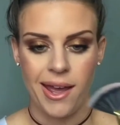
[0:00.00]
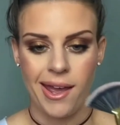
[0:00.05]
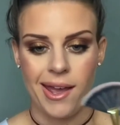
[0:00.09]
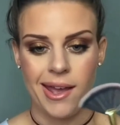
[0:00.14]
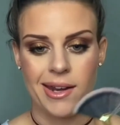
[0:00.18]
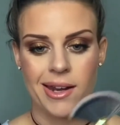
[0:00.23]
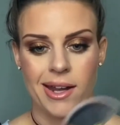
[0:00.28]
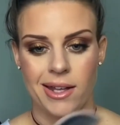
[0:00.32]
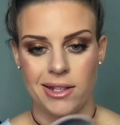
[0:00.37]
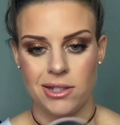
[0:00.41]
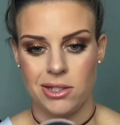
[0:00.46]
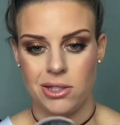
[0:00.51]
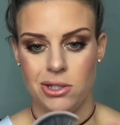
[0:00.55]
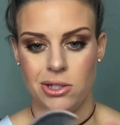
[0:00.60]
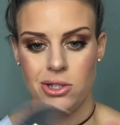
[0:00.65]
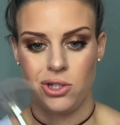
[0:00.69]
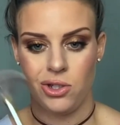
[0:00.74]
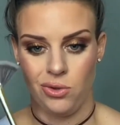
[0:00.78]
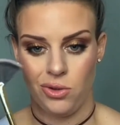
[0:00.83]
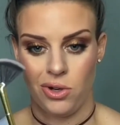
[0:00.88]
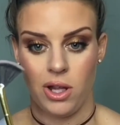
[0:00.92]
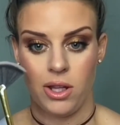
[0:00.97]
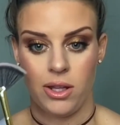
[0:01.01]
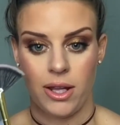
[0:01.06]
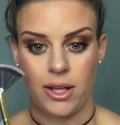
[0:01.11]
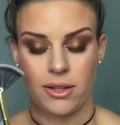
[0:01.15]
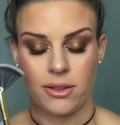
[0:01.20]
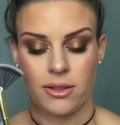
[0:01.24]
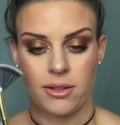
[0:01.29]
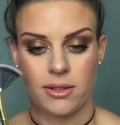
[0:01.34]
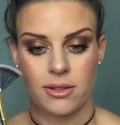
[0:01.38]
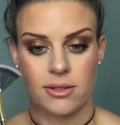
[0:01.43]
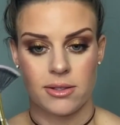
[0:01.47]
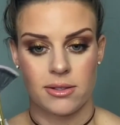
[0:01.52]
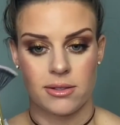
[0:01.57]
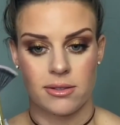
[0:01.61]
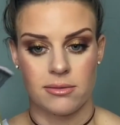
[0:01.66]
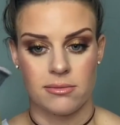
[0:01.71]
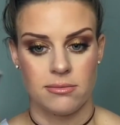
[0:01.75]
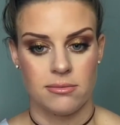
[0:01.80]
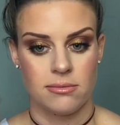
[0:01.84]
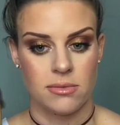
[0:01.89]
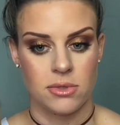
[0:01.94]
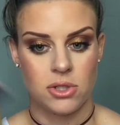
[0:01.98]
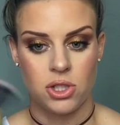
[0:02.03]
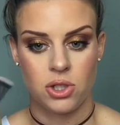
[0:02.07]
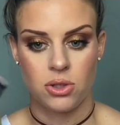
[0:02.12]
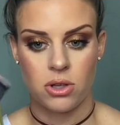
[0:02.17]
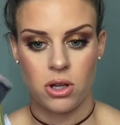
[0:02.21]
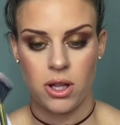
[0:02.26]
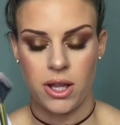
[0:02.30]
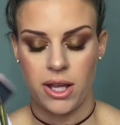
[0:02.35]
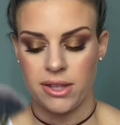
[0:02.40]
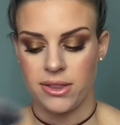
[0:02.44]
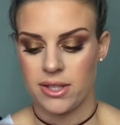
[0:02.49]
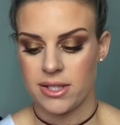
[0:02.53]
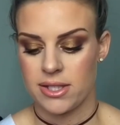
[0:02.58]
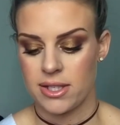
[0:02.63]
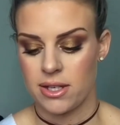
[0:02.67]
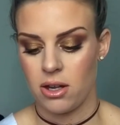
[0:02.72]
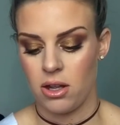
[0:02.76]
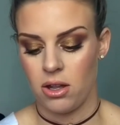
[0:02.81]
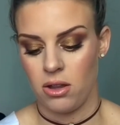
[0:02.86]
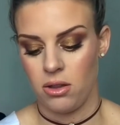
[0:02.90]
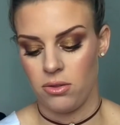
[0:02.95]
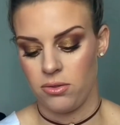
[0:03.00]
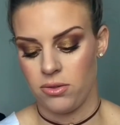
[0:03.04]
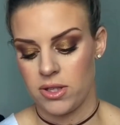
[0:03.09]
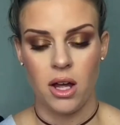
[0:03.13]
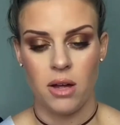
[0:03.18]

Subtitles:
and I do not like this. Do not like this at all.